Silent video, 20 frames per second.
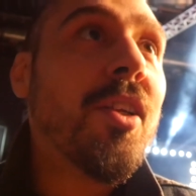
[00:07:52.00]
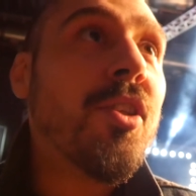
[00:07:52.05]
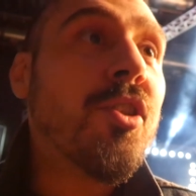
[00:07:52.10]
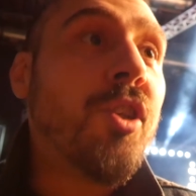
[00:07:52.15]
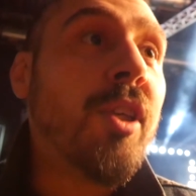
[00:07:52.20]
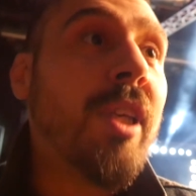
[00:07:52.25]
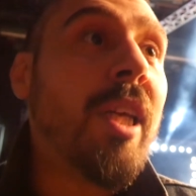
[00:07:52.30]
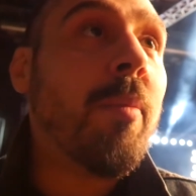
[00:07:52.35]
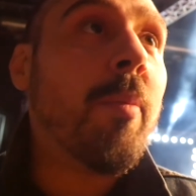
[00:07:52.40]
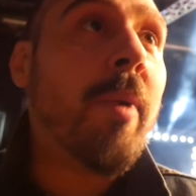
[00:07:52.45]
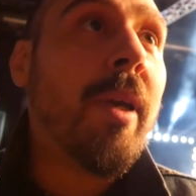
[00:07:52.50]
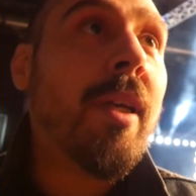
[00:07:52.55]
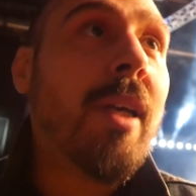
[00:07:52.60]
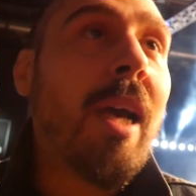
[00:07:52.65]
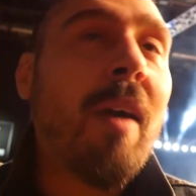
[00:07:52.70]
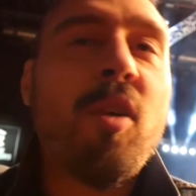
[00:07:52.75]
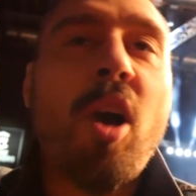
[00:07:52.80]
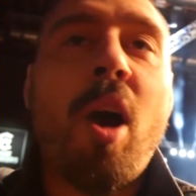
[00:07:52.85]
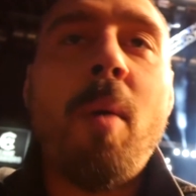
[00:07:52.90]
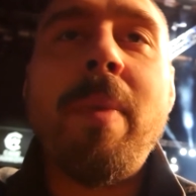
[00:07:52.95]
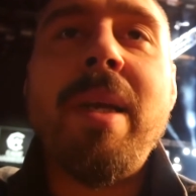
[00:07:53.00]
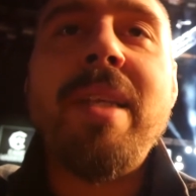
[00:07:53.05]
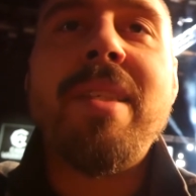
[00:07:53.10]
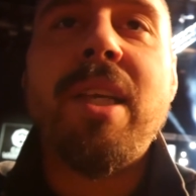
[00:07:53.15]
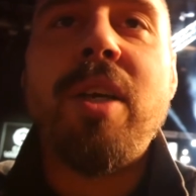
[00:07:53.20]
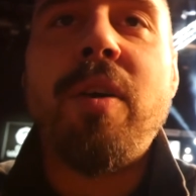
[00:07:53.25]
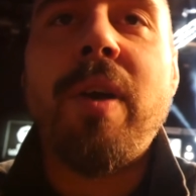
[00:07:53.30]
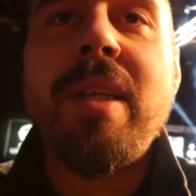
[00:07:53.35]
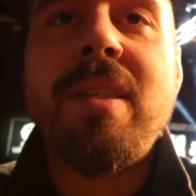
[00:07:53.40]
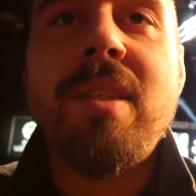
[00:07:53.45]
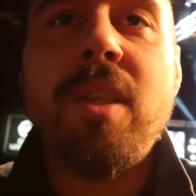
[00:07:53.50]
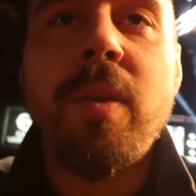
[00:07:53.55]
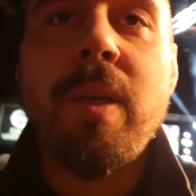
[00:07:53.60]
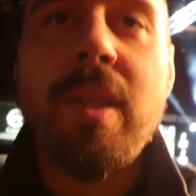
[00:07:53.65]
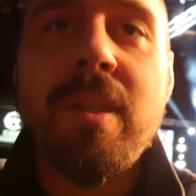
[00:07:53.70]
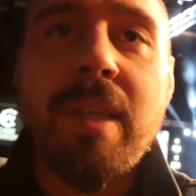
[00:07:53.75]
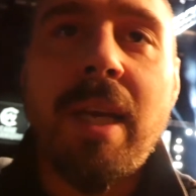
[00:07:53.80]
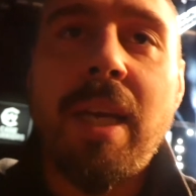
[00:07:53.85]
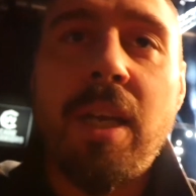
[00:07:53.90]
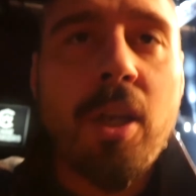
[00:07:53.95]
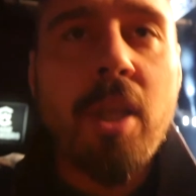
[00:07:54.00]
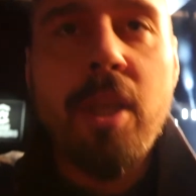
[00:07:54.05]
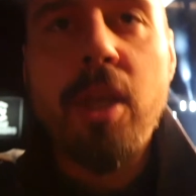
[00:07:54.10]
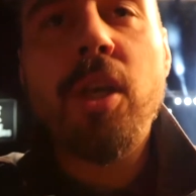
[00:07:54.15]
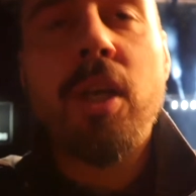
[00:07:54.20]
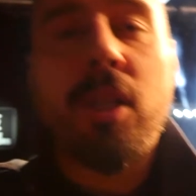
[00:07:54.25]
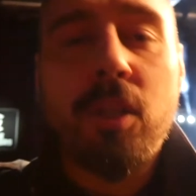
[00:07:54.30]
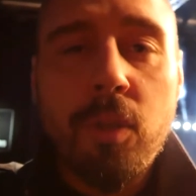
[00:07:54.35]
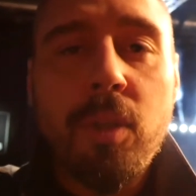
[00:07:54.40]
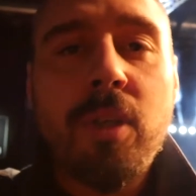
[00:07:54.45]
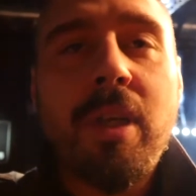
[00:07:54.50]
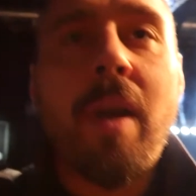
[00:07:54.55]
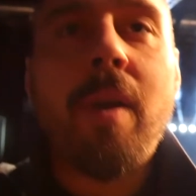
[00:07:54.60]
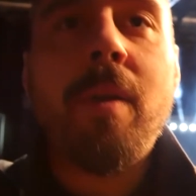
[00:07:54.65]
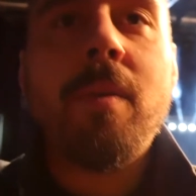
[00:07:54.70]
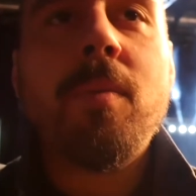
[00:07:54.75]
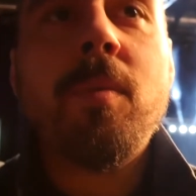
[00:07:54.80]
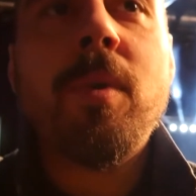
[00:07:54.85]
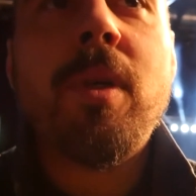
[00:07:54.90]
Do you need me? I've got a meeting in a second. No, you're good, Karen.